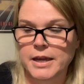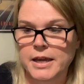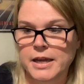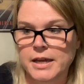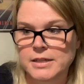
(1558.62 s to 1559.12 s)

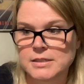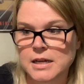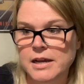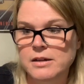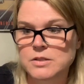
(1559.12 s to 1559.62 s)
And
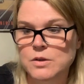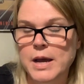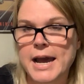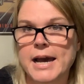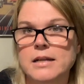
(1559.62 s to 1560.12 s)
I also
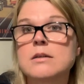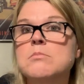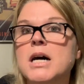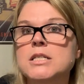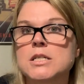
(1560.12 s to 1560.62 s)
add
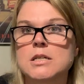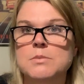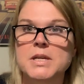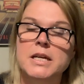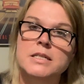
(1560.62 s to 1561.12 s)

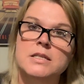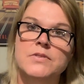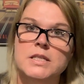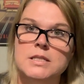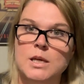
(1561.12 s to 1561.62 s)
matcha because of
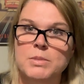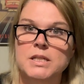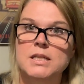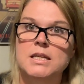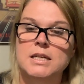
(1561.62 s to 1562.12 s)
its
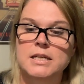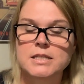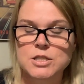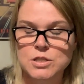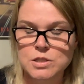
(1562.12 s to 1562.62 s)
ability.
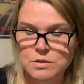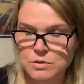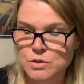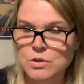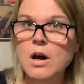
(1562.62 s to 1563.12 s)
It's
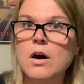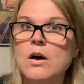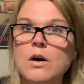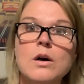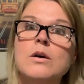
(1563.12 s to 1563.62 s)

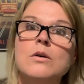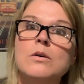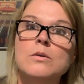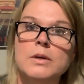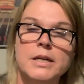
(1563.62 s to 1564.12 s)

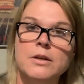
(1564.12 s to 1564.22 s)
so